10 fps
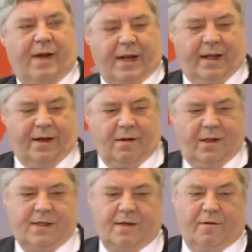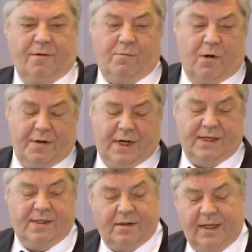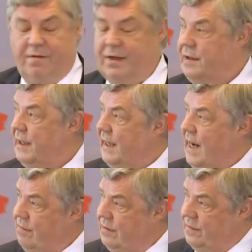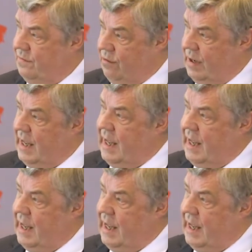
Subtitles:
by radiolysis of the water, is not even unaccounted for.